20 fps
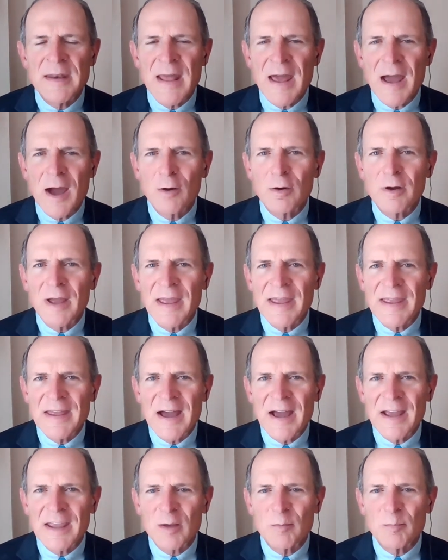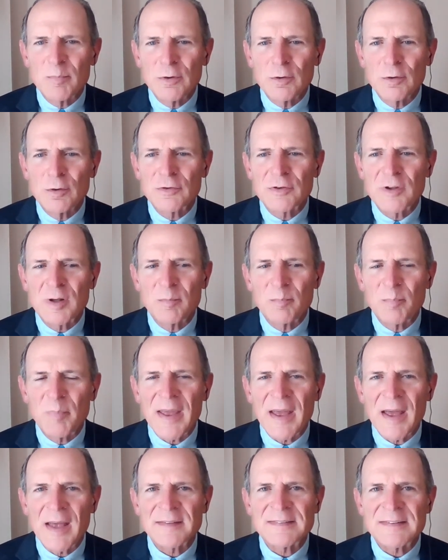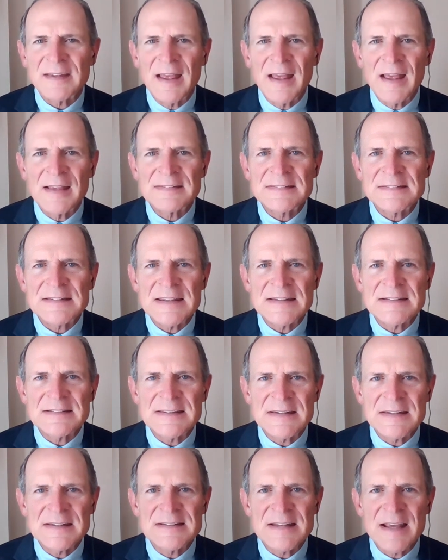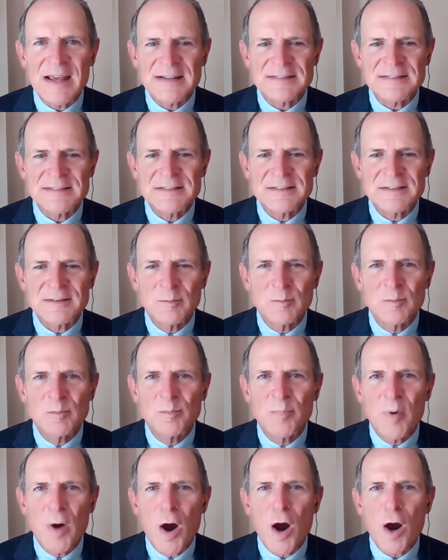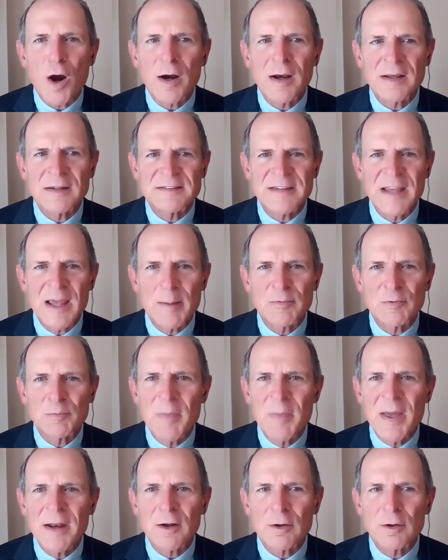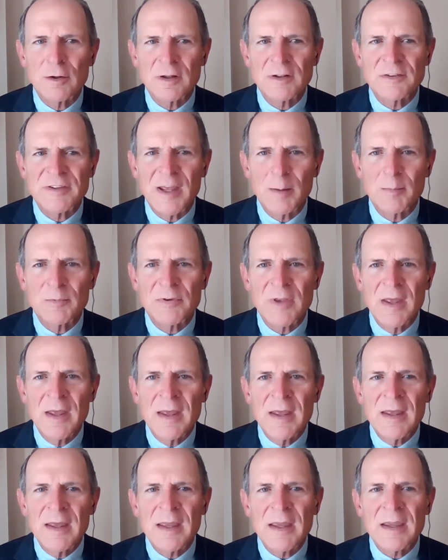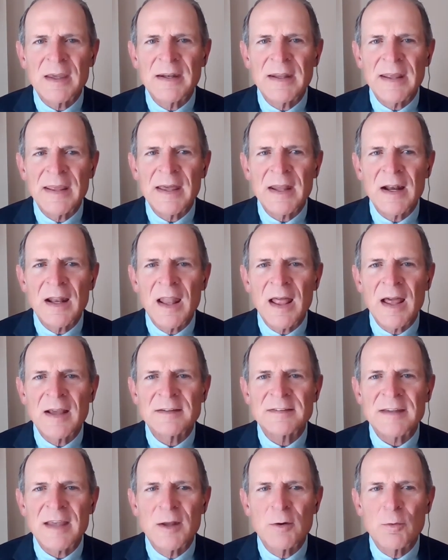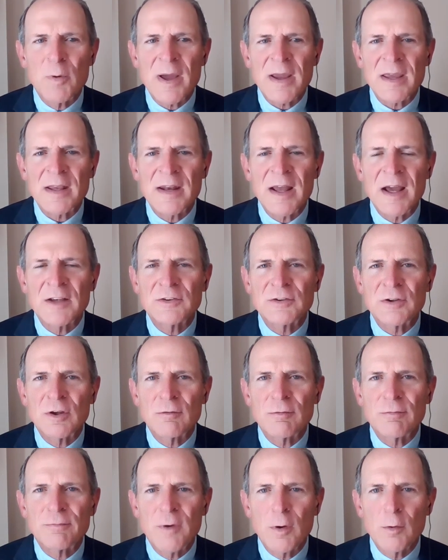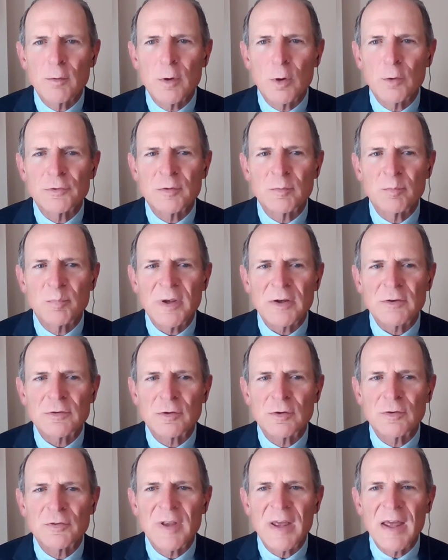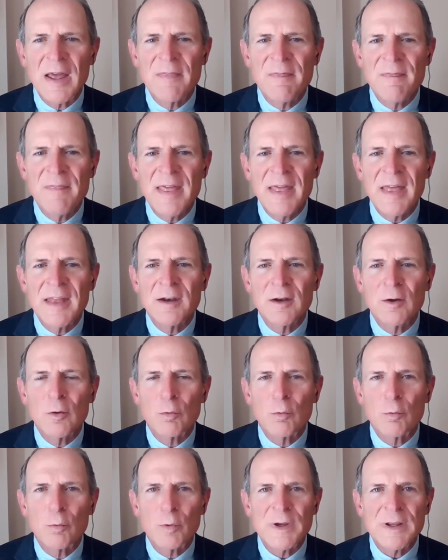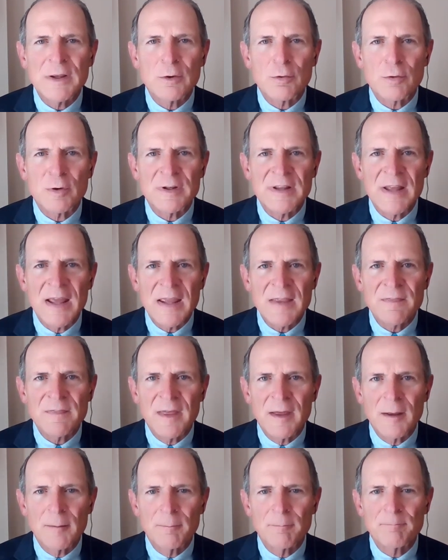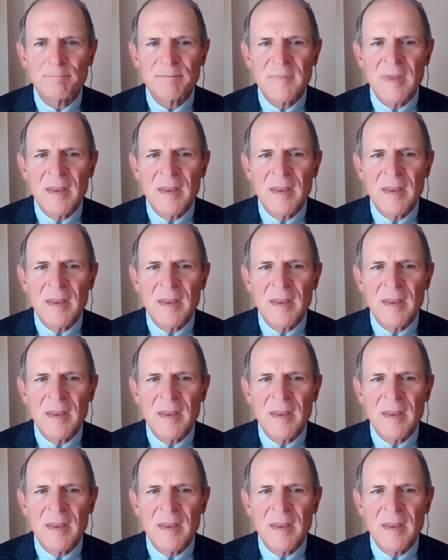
Now, AI computers can pass SAT tests, bar exams, medical exams. It can analyze and recognize photos and pictures and then recreate them.